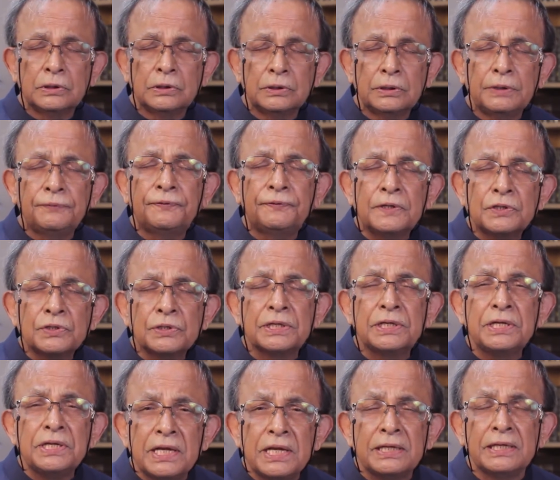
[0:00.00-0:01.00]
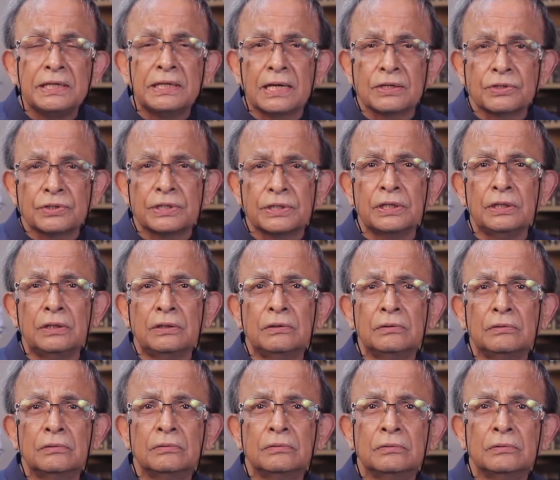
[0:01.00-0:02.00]
the first Indian industry,
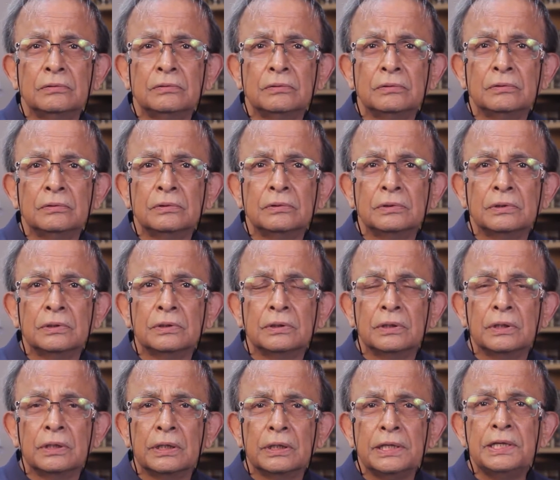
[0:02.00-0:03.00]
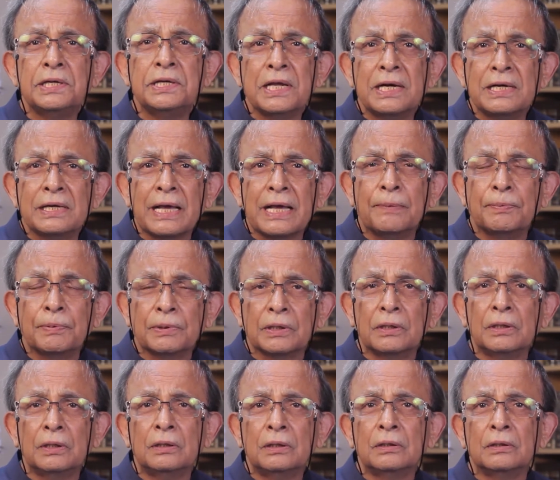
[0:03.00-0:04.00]
Indian
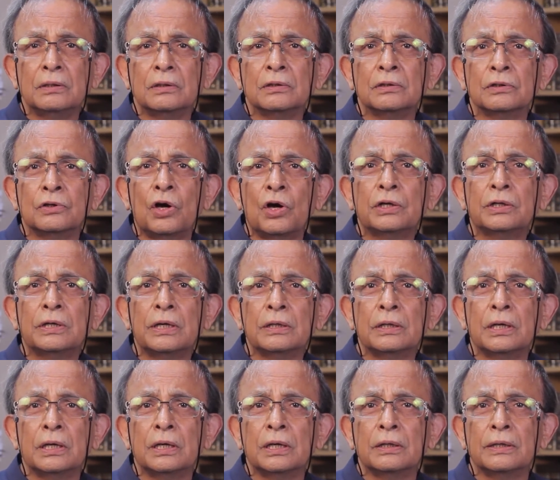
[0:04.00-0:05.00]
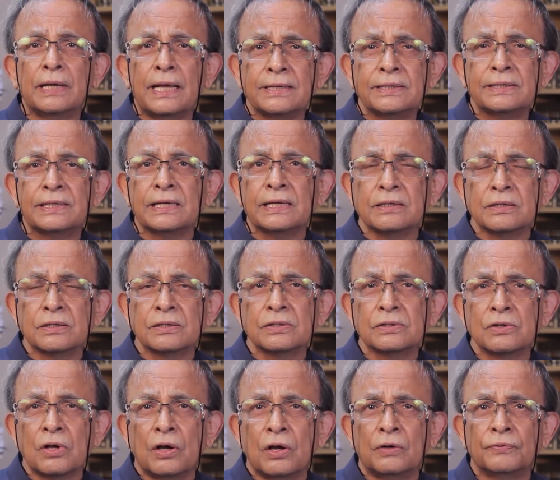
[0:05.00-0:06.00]
capital, got a
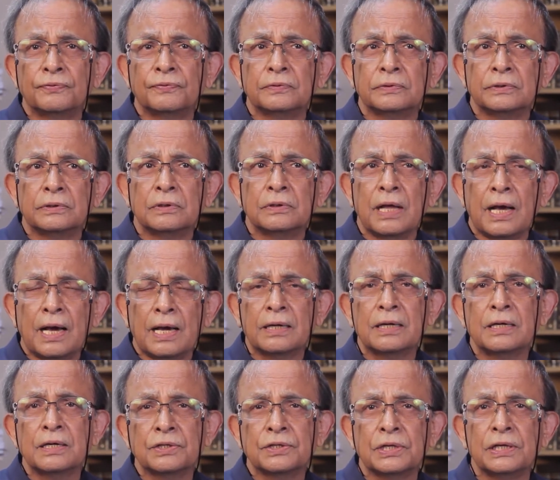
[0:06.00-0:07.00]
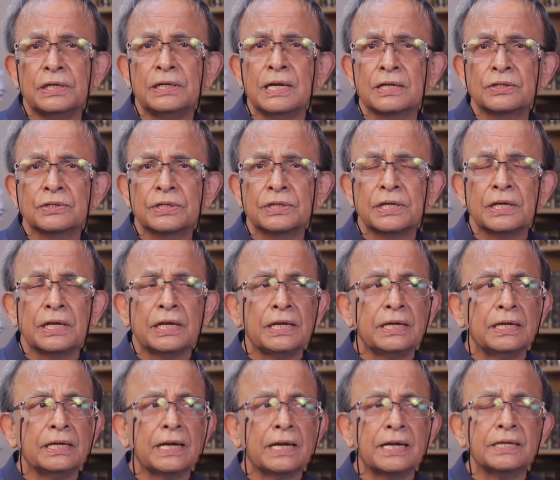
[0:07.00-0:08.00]
license of iron and steel industry
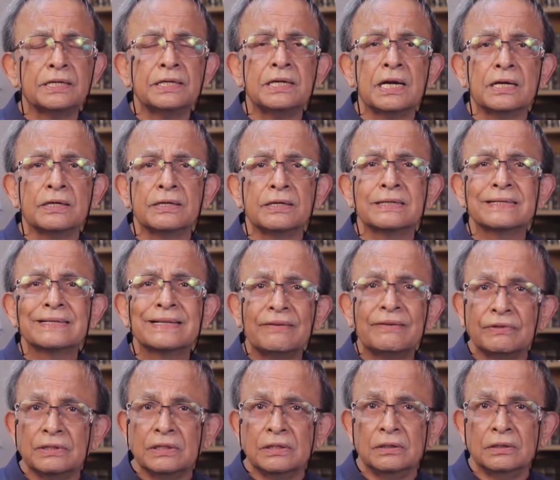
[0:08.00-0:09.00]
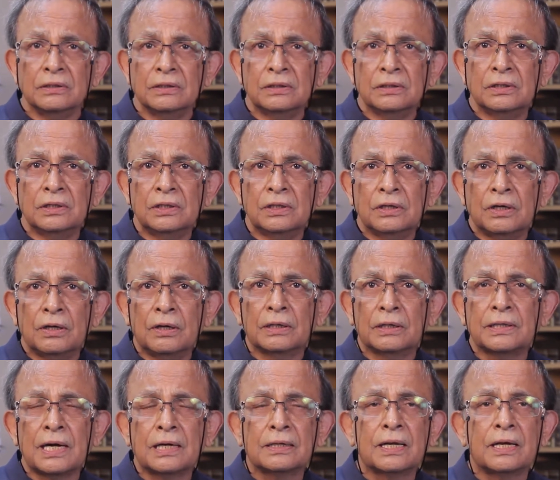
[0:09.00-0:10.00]
in 1907.
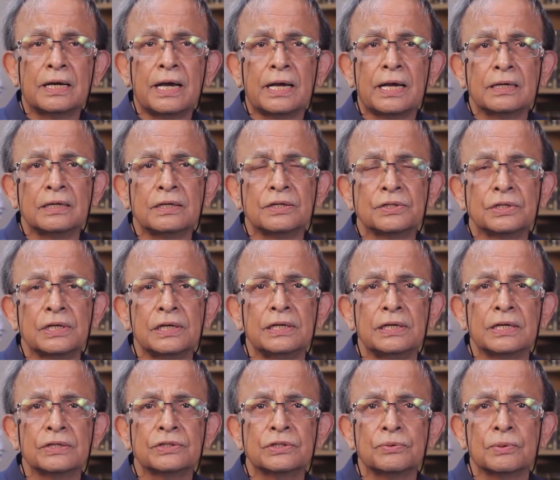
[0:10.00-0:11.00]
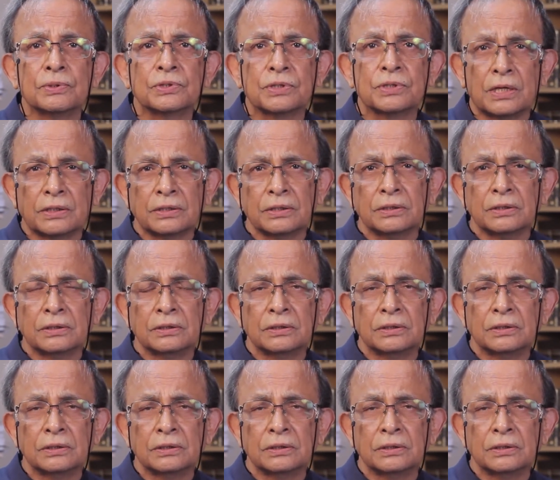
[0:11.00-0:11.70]
Tata Iron and Steel Industry was started.